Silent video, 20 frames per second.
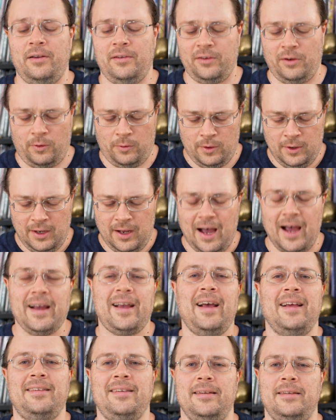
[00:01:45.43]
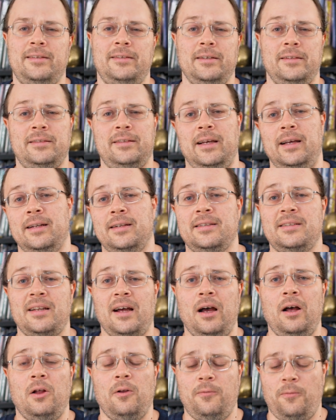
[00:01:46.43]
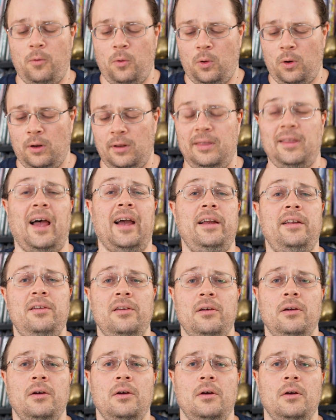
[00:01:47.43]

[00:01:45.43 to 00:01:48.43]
So I guess it's just in style for light